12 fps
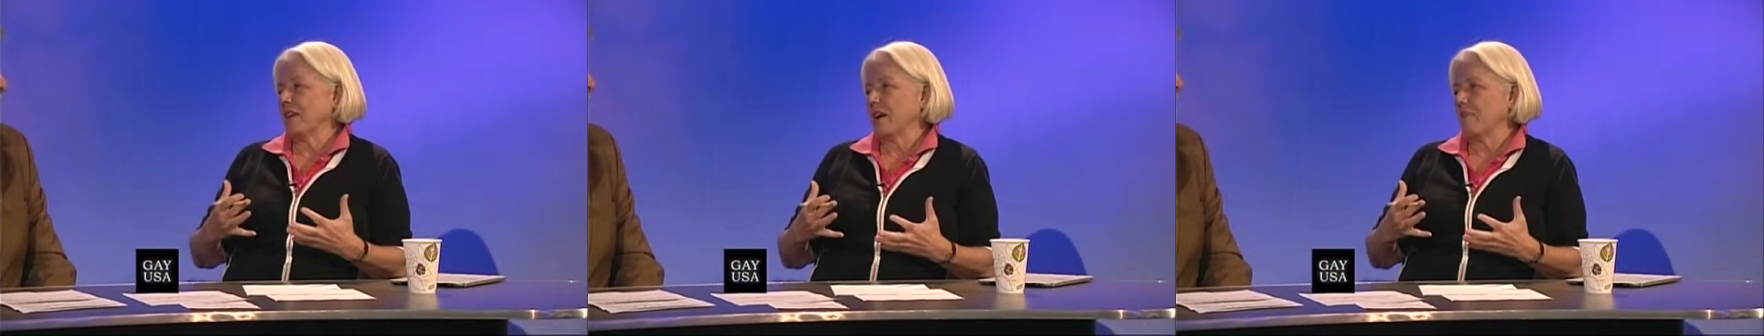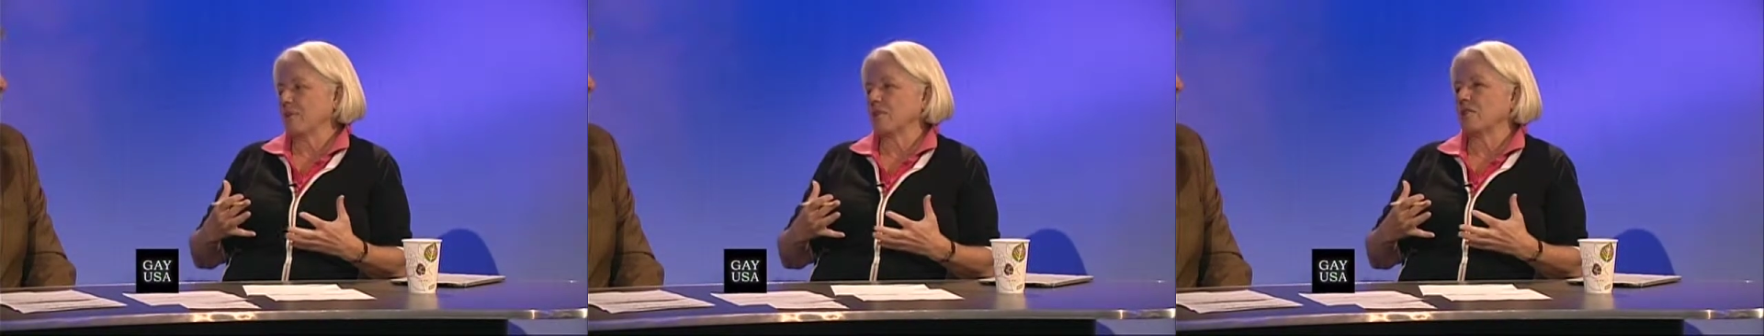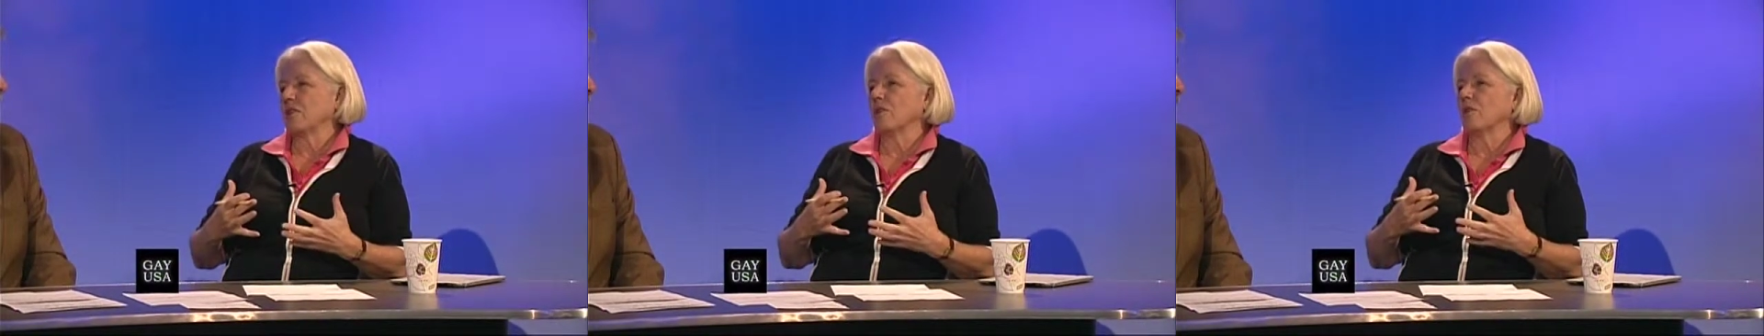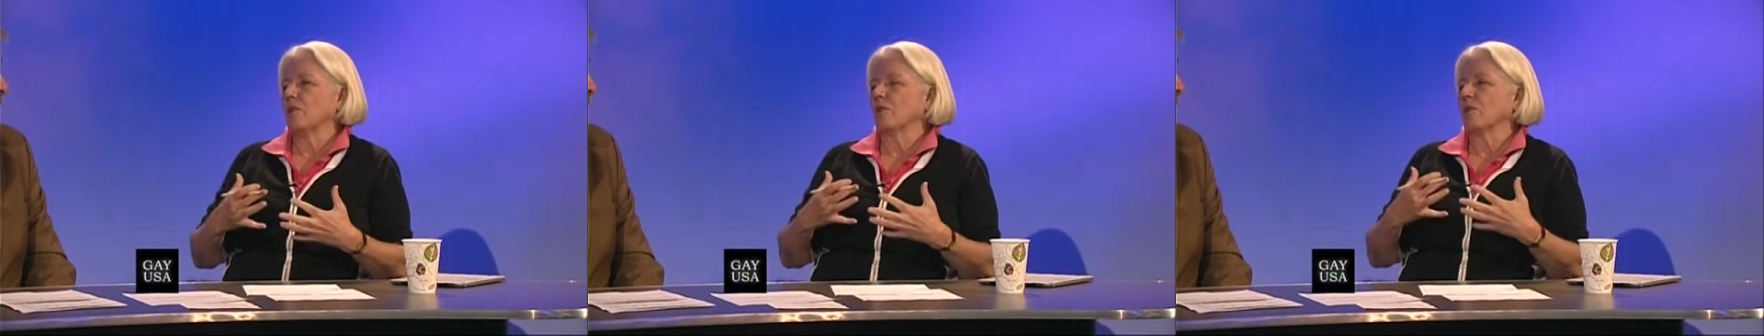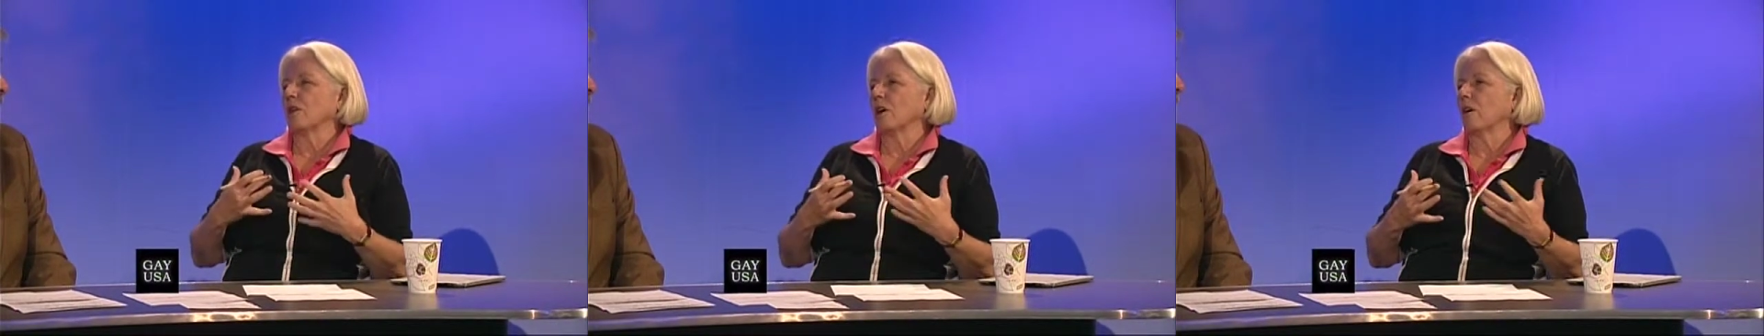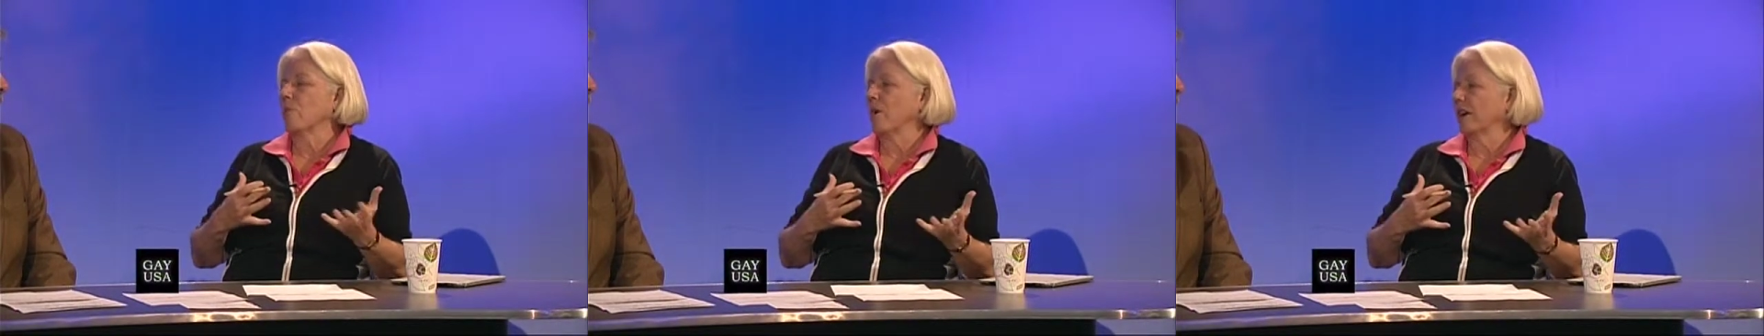episode,
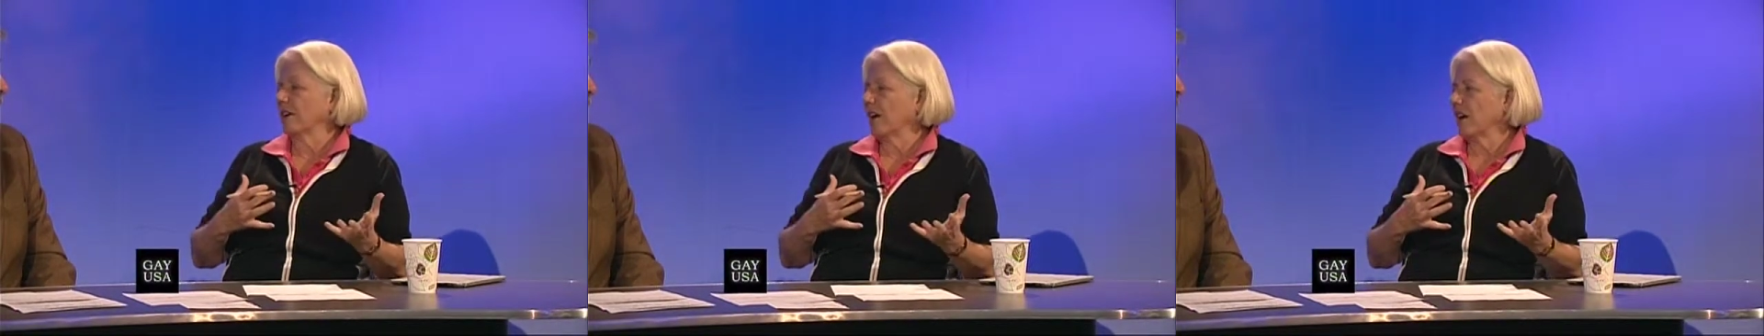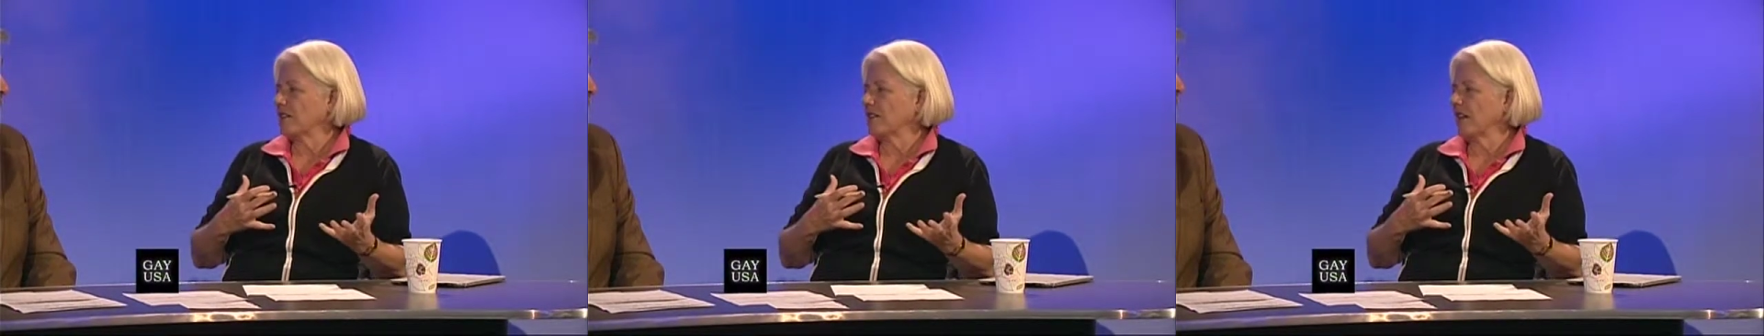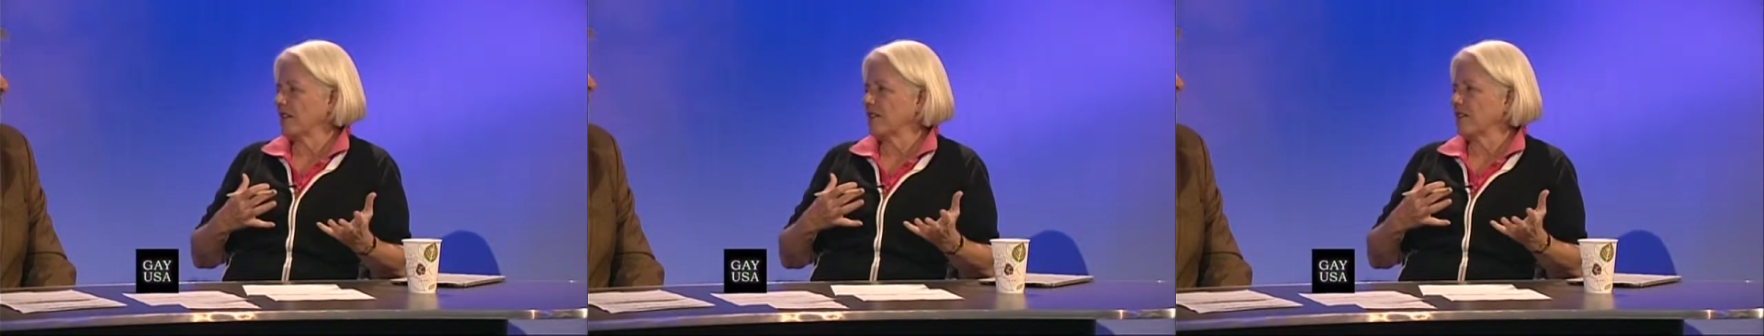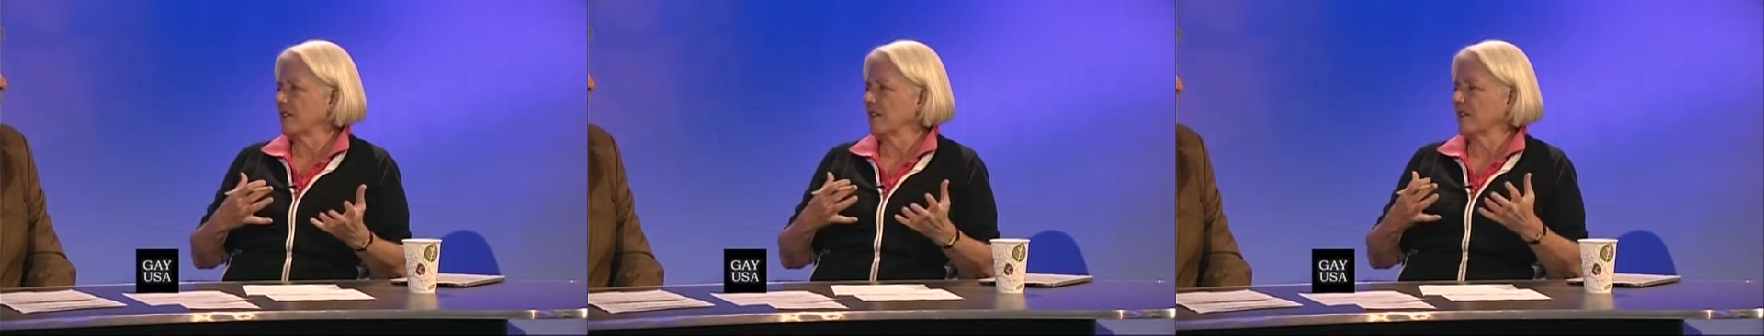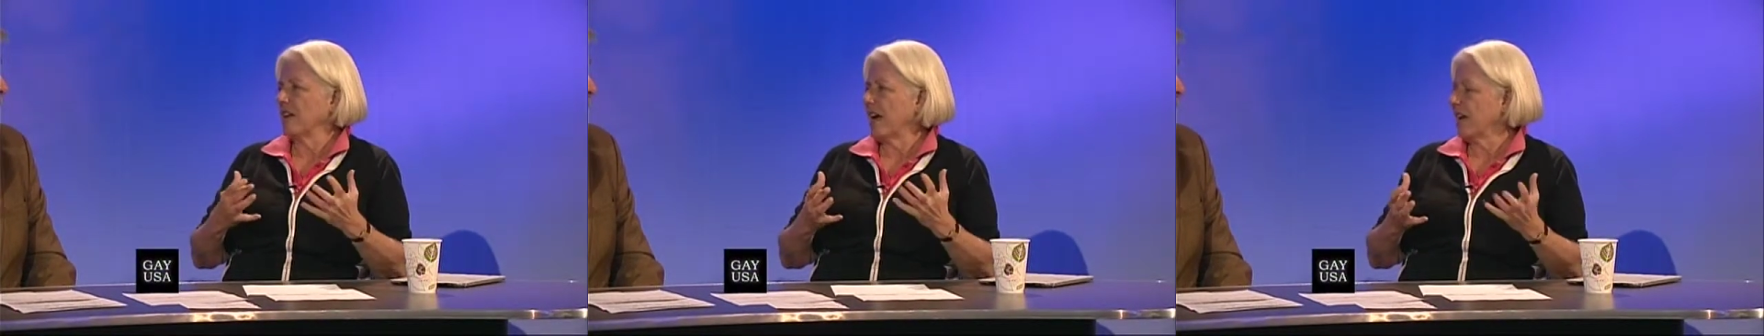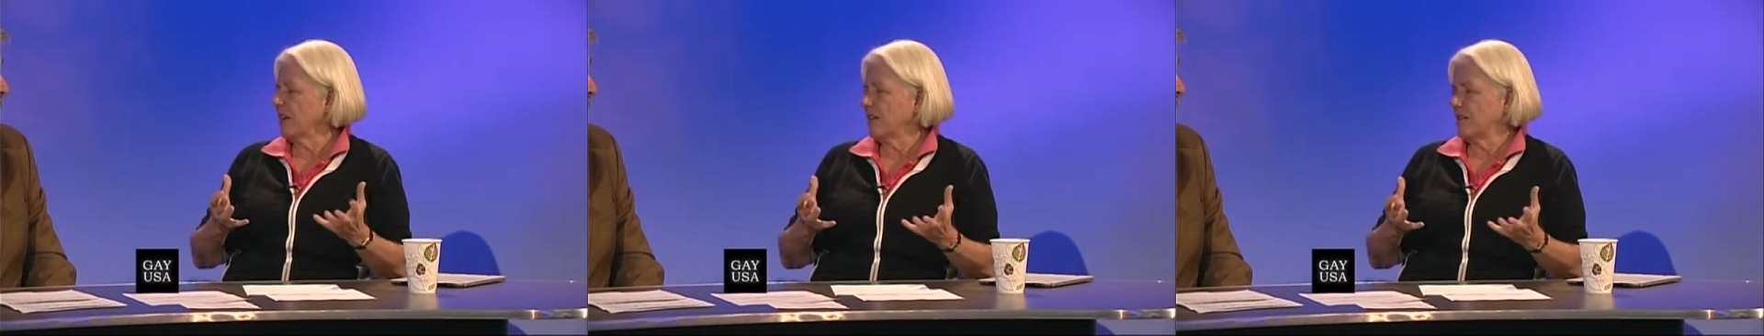uh, went and got tested, and
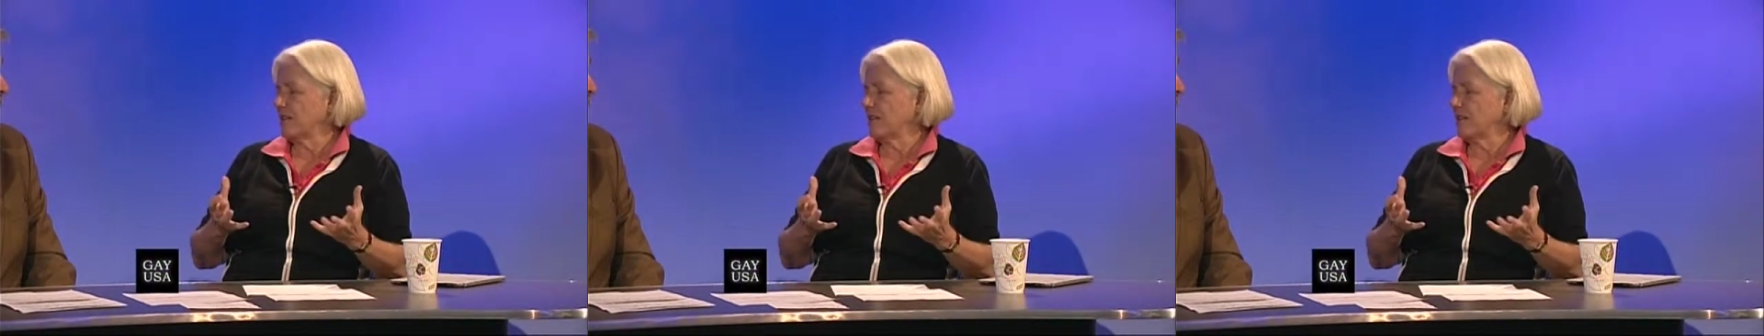that